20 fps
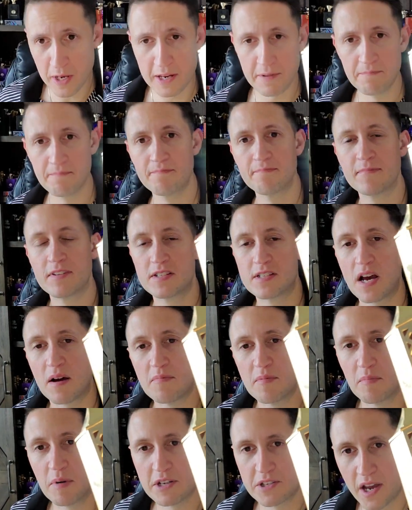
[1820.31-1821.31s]
me. Time
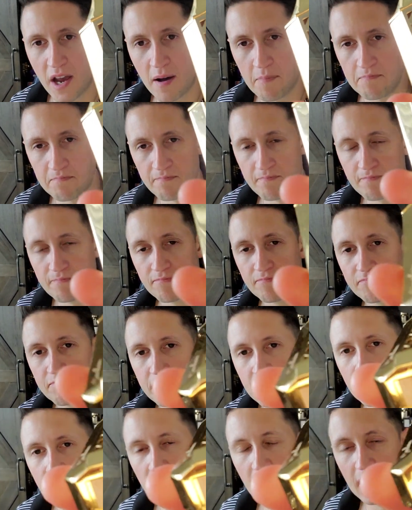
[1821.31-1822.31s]
to Musk Up.
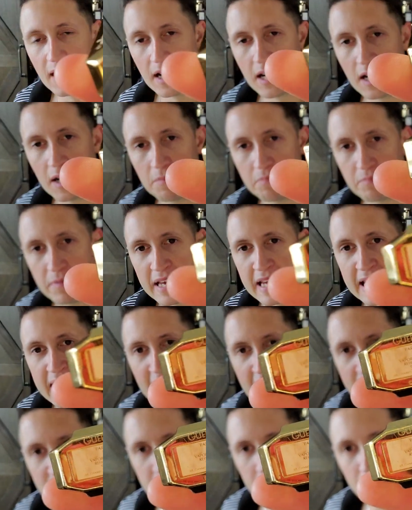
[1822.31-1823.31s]
Um, he
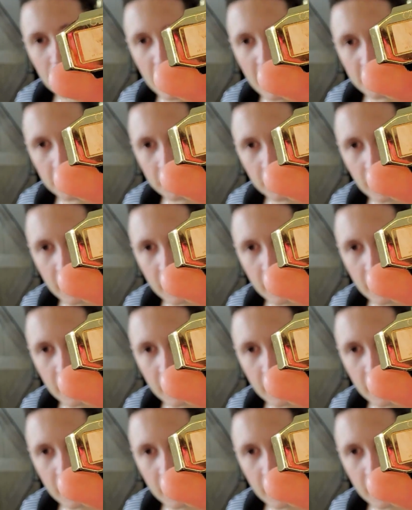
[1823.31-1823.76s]
has a bottle